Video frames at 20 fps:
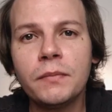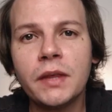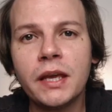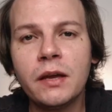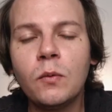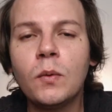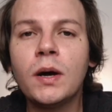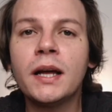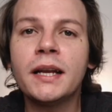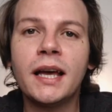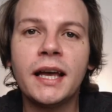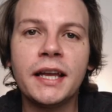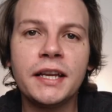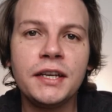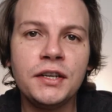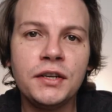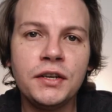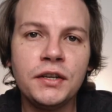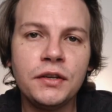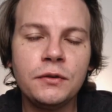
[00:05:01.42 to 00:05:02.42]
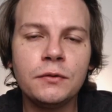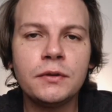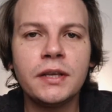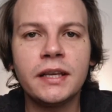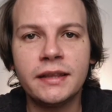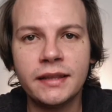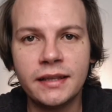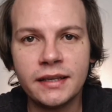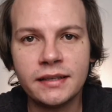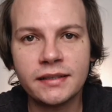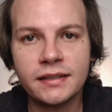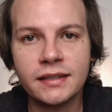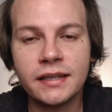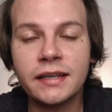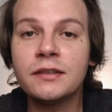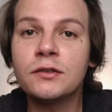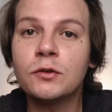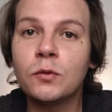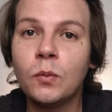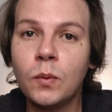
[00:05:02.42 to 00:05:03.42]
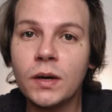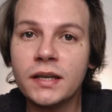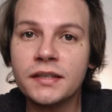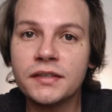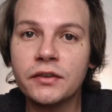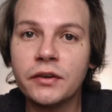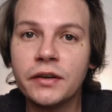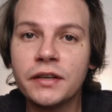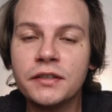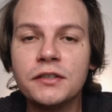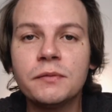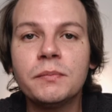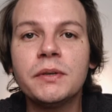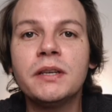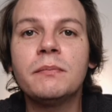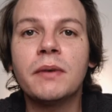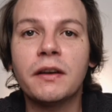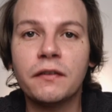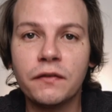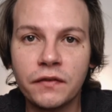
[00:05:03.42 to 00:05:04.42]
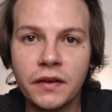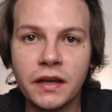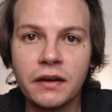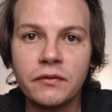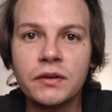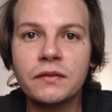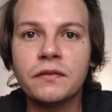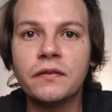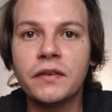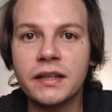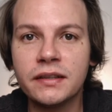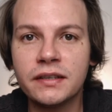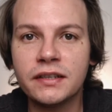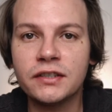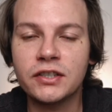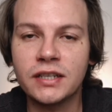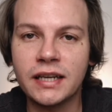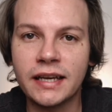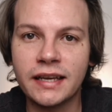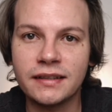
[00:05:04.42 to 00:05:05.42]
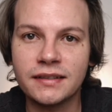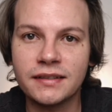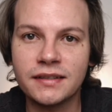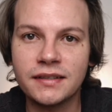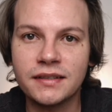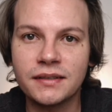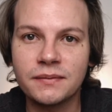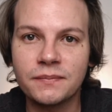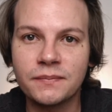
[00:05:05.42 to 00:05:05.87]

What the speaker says: day one I knew that this lens was going to be my favorite vintage lens.